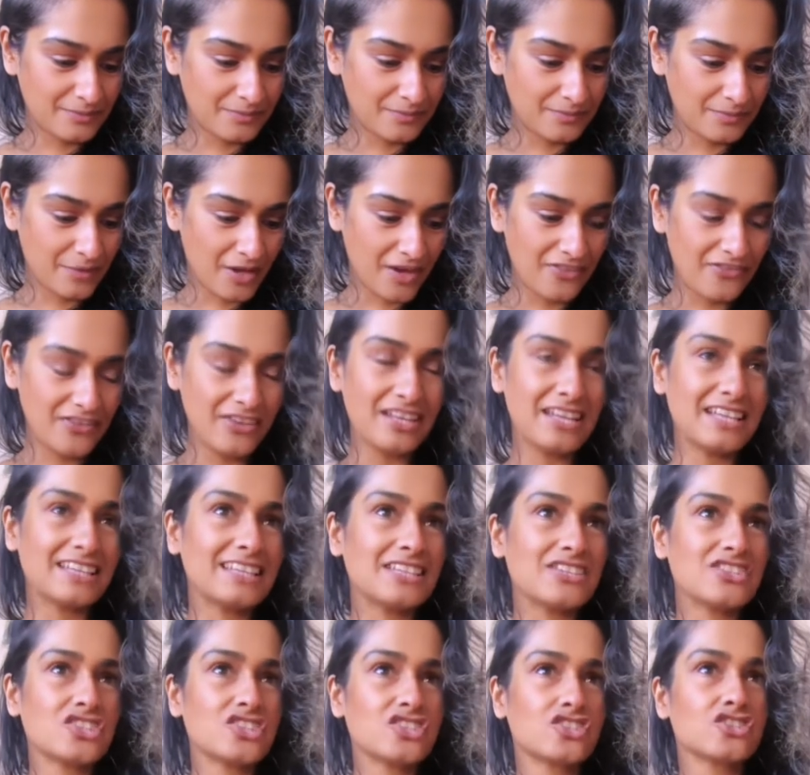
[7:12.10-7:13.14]
I feel like they're
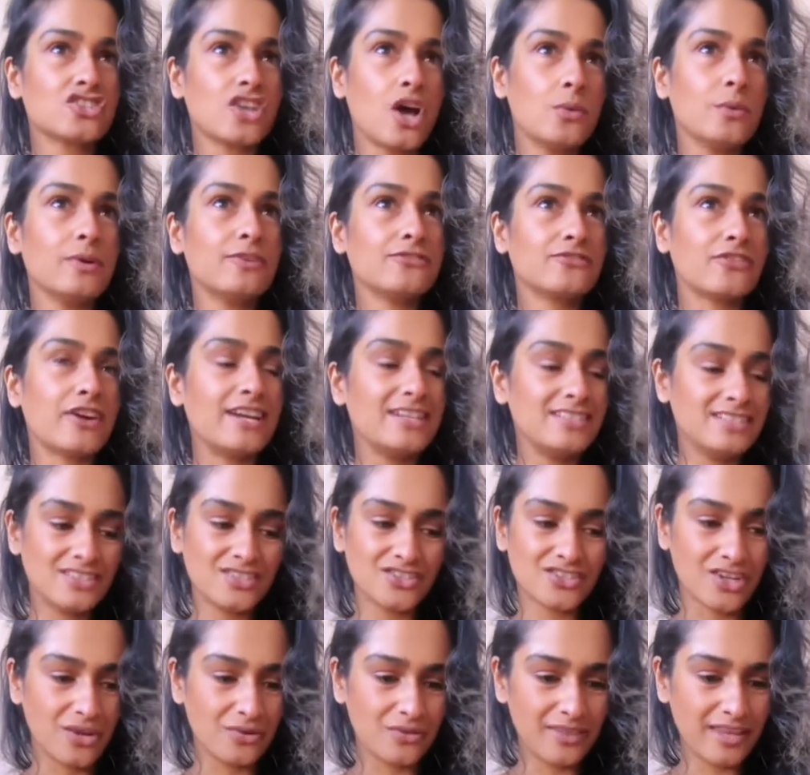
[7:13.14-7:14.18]
just so afraid to
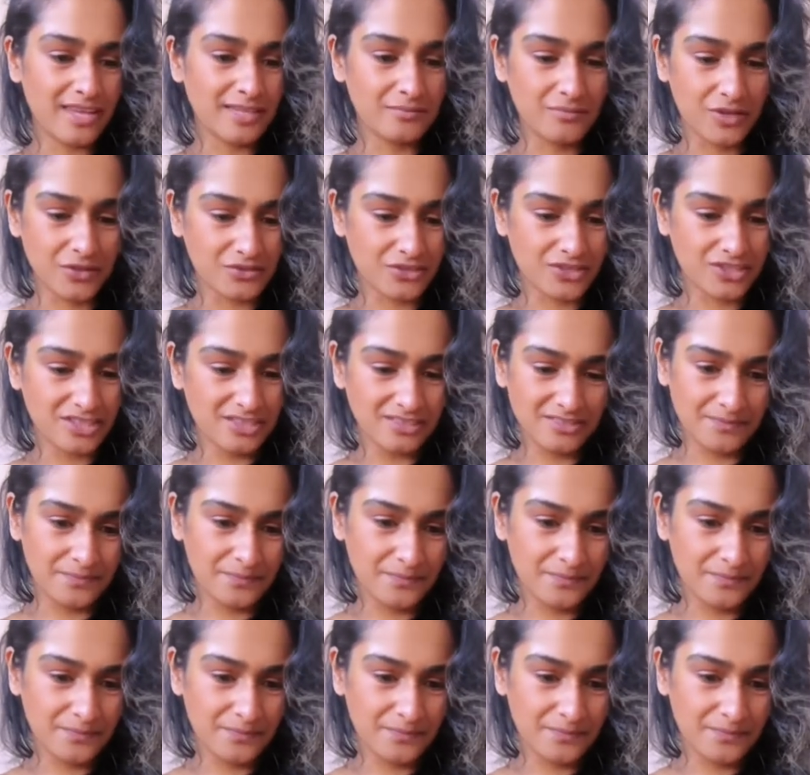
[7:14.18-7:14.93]
show their emotion.